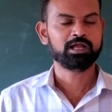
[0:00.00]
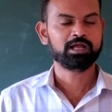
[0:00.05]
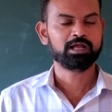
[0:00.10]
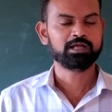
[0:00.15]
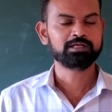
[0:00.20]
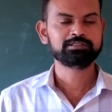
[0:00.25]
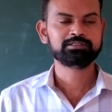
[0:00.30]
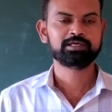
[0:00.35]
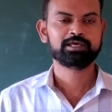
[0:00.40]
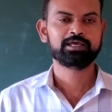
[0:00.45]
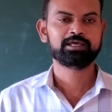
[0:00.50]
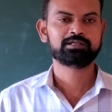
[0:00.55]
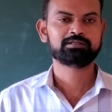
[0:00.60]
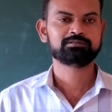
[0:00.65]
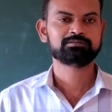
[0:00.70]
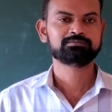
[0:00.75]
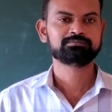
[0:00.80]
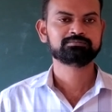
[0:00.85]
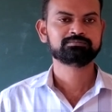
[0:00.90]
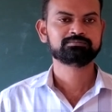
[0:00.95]
and the
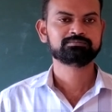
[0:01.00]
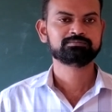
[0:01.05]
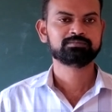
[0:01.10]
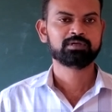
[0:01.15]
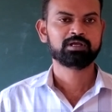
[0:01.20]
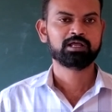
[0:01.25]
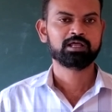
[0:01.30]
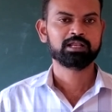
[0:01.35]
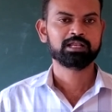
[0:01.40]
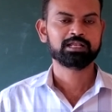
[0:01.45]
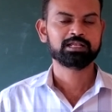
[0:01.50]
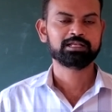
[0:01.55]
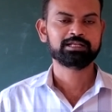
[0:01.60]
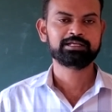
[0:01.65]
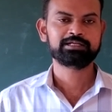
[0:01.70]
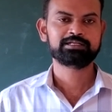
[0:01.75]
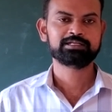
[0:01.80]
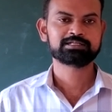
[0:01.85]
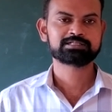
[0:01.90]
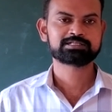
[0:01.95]

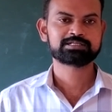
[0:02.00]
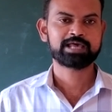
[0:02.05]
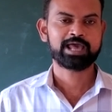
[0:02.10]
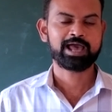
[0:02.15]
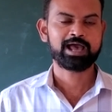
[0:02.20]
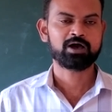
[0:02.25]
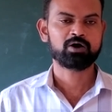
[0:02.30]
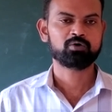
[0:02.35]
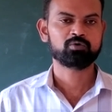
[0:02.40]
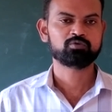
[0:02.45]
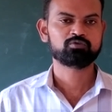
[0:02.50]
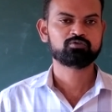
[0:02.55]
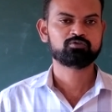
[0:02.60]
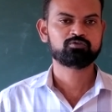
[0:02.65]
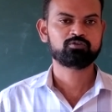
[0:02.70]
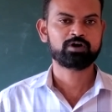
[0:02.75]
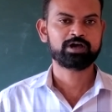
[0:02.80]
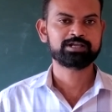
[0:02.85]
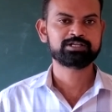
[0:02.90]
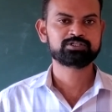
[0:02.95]
leaders have
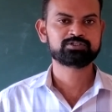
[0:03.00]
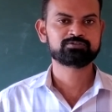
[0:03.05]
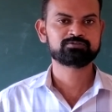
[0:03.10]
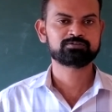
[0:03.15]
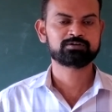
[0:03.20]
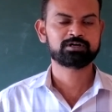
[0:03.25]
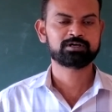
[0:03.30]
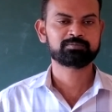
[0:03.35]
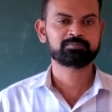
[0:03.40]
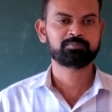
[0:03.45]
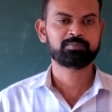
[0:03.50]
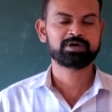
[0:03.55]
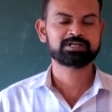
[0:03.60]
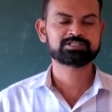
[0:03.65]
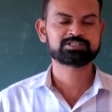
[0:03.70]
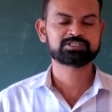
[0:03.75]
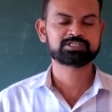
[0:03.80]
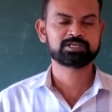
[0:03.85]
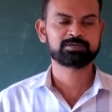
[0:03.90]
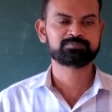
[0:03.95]
fight for
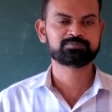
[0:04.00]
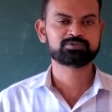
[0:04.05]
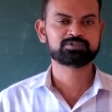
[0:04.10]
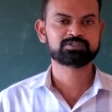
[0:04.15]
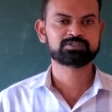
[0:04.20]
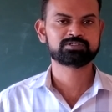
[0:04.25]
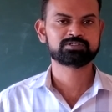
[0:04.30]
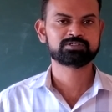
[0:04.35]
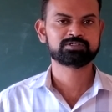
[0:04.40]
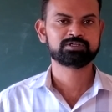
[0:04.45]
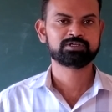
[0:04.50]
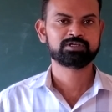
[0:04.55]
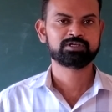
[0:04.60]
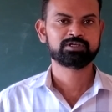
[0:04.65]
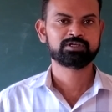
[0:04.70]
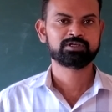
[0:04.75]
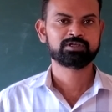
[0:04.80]
themselves.